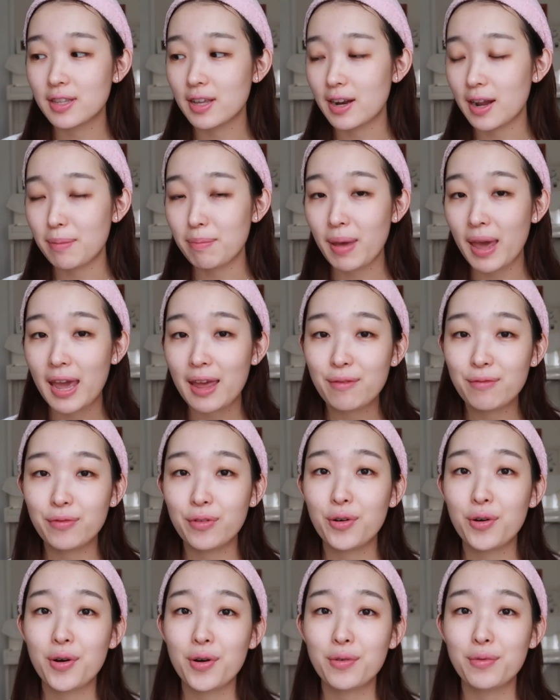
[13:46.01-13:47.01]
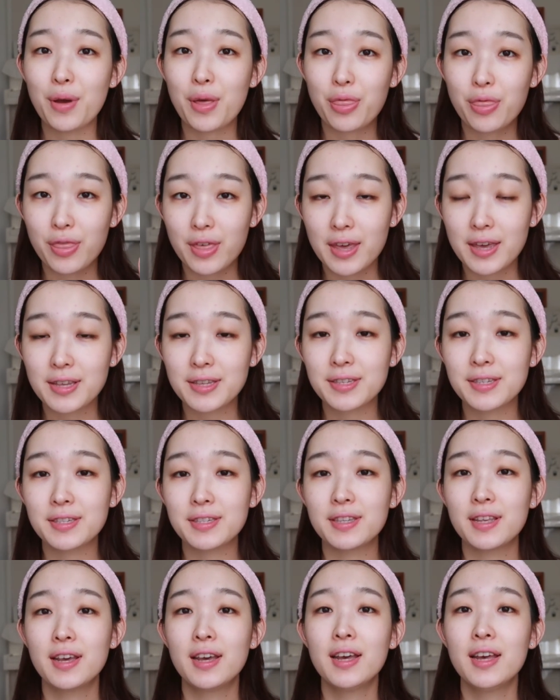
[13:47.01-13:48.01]
that I paid for with
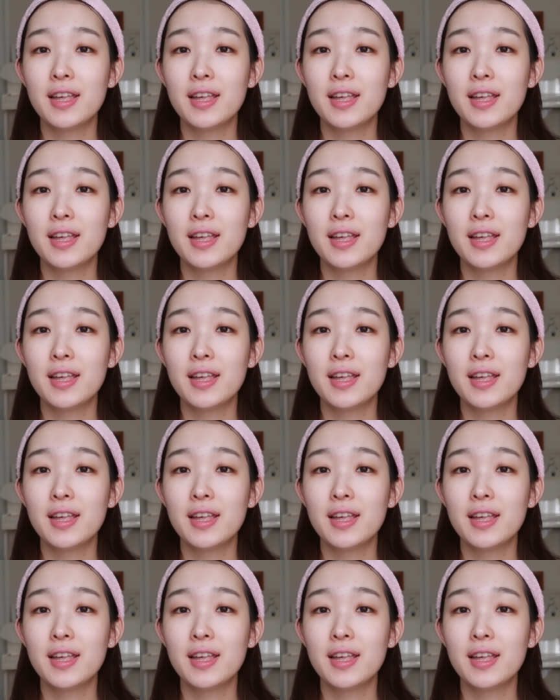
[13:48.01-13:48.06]
this,